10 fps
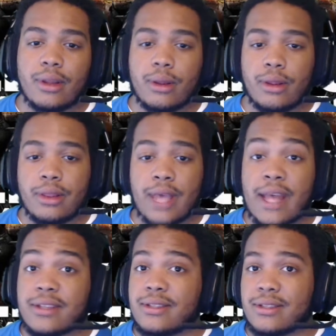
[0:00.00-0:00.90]

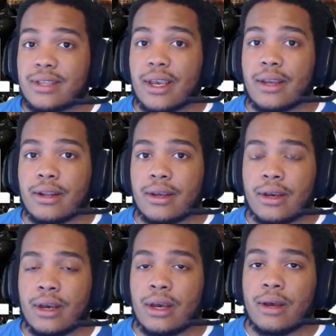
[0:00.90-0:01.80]
That's insane.
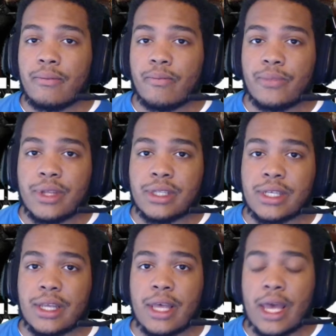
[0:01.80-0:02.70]
It's
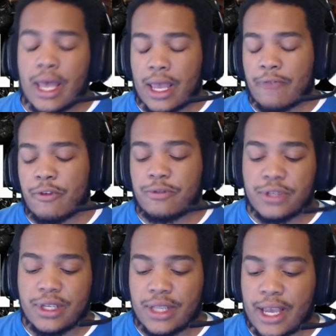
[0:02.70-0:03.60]
like if you've
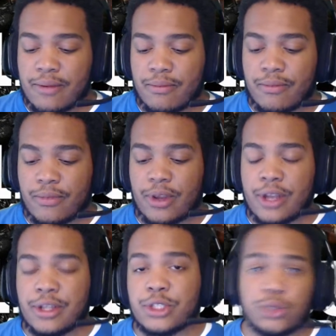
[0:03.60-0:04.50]
seen that
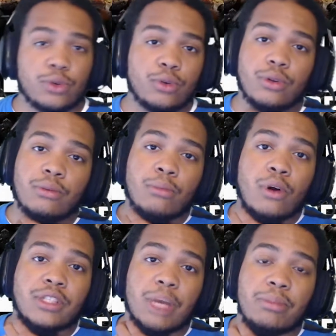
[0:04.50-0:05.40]
initial
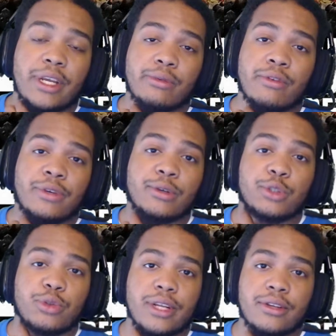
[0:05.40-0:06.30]
multiplayer reveal
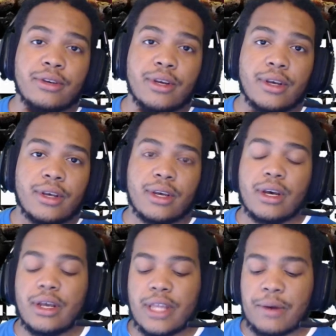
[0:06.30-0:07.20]
trailer,
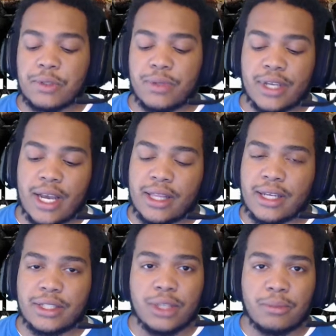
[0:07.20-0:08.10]
that was when the guy like
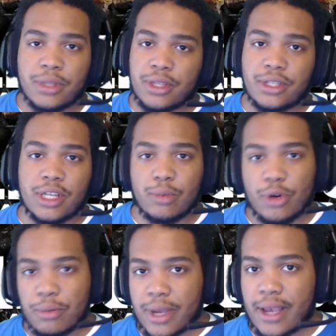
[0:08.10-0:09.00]
jumped and then
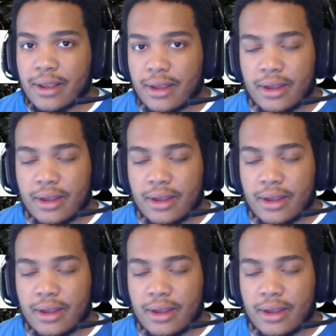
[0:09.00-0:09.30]
teleported back.